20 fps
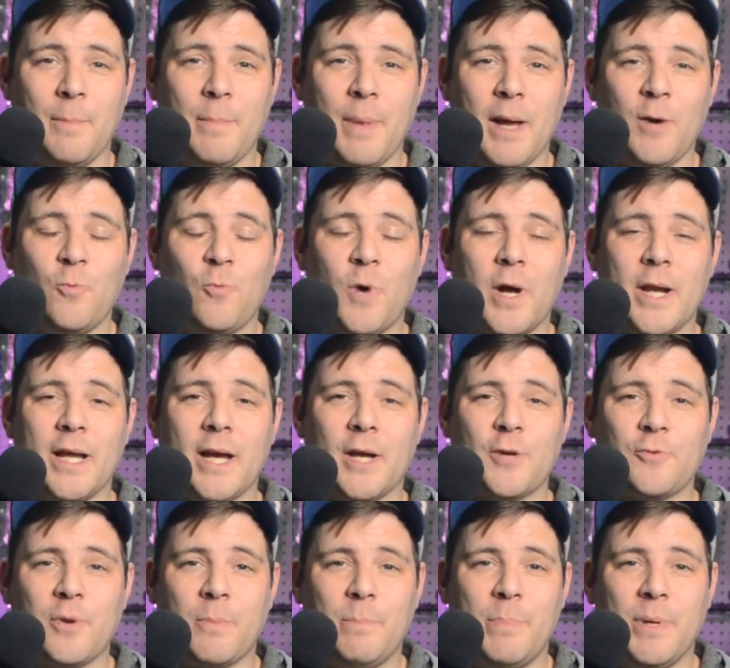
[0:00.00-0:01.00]
by
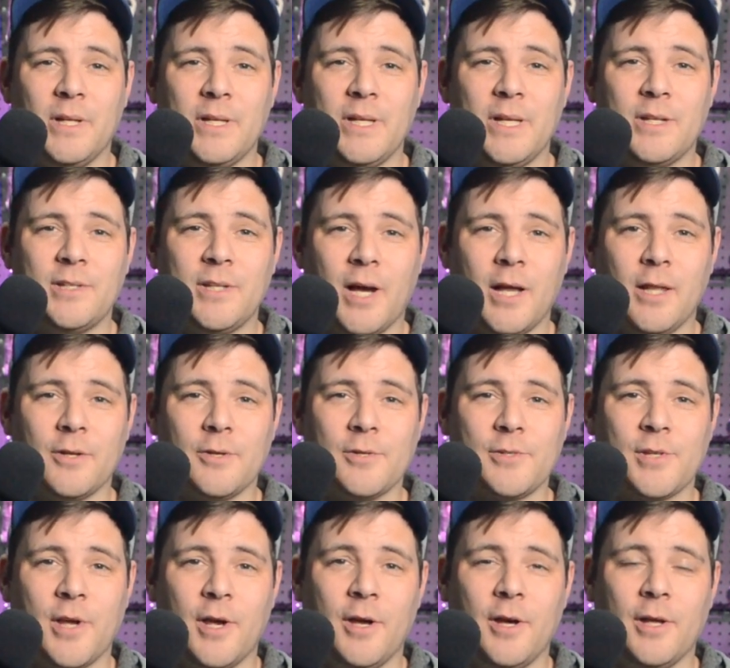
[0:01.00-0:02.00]
$100 billion
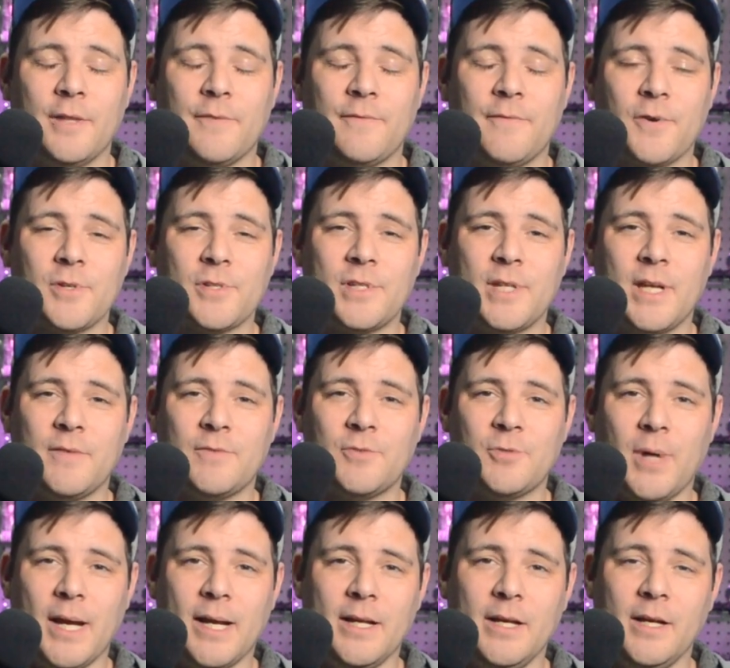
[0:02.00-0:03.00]
on the first day of
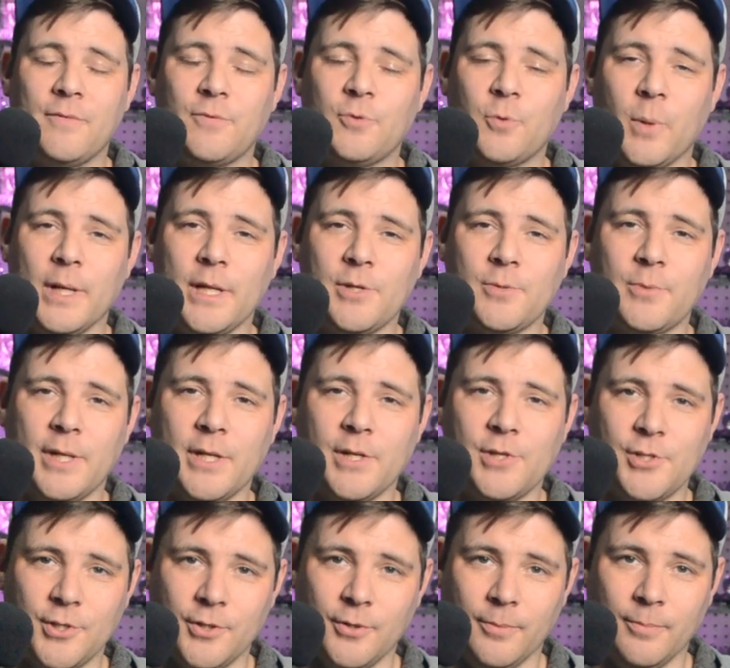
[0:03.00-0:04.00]
trading of
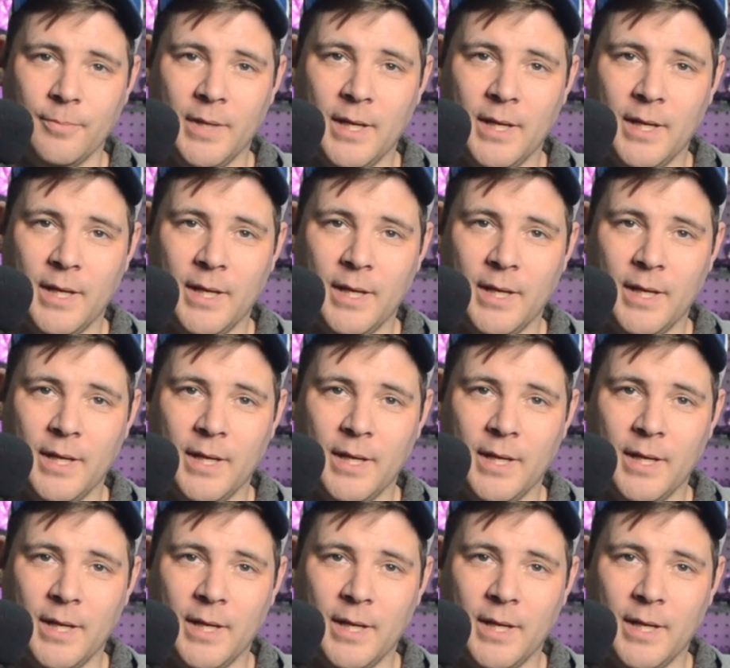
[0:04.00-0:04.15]
2022.